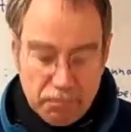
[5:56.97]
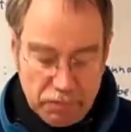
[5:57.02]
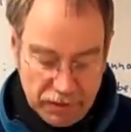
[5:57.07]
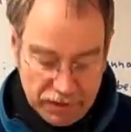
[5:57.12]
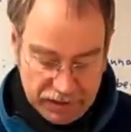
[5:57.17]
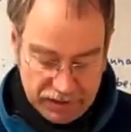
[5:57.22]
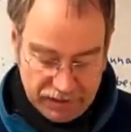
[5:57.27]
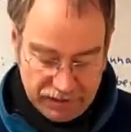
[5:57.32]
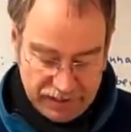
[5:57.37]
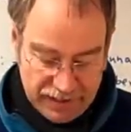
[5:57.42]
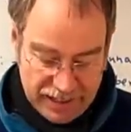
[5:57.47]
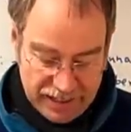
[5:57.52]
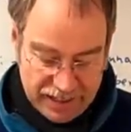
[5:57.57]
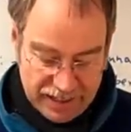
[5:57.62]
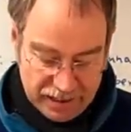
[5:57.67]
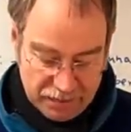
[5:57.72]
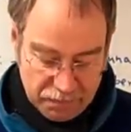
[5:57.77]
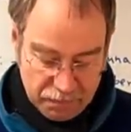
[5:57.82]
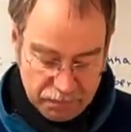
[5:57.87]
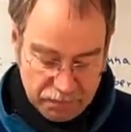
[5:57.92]
But that
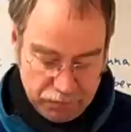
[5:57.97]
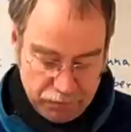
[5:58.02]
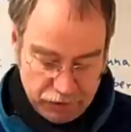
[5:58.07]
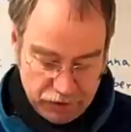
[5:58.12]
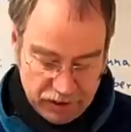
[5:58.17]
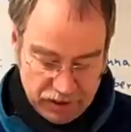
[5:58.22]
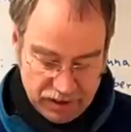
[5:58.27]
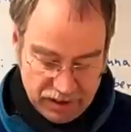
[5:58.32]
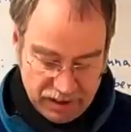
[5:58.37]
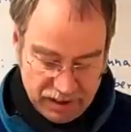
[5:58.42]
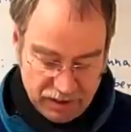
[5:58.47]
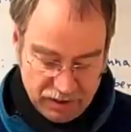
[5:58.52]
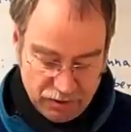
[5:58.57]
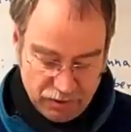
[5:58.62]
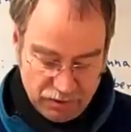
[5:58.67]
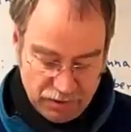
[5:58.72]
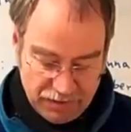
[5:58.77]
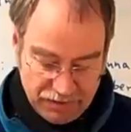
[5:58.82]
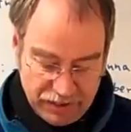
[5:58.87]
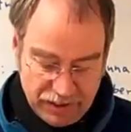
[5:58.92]
has put us
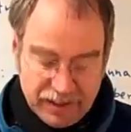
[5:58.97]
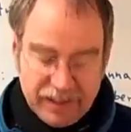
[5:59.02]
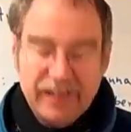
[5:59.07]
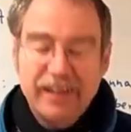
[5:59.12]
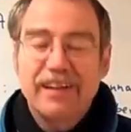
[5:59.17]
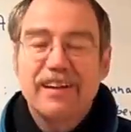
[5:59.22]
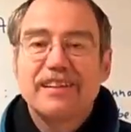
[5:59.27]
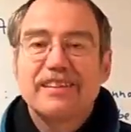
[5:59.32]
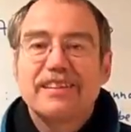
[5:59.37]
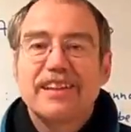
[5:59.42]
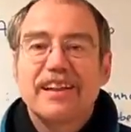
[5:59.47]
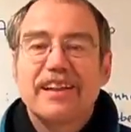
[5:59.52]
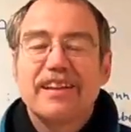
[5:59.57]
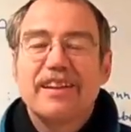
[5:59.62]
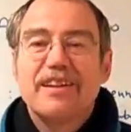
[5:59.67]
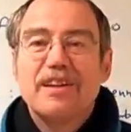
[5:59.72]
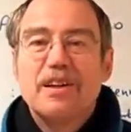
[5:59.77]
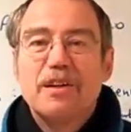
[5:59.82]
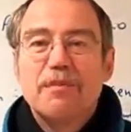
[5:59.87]
into a very, let's say,